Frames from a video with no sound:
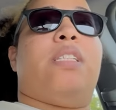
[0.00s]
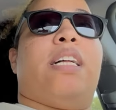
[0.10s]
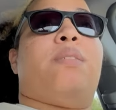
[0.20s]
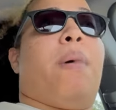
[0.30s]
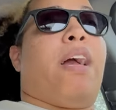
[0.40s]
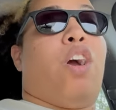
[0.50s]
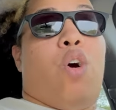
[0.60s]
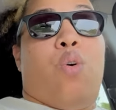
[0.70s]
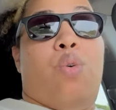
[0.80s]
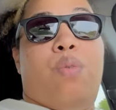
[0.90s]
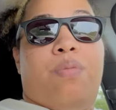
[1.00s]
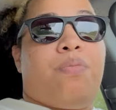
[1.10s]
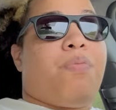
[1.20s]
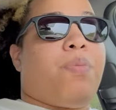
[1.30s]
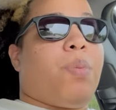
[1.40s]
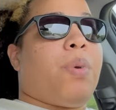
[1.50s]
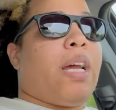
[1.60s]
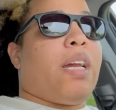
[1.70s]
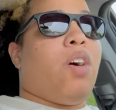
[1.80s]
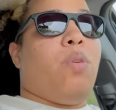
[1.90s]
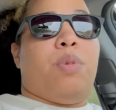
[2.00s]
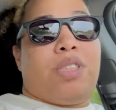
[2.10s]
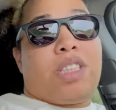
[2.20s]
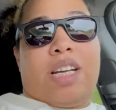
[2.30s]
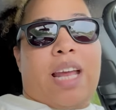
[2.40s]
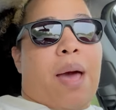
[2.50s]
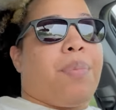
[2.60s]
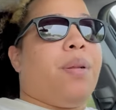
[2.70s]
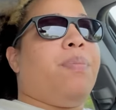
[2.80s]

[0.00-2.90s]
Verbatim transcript: That's my goal when I get home, which could happen.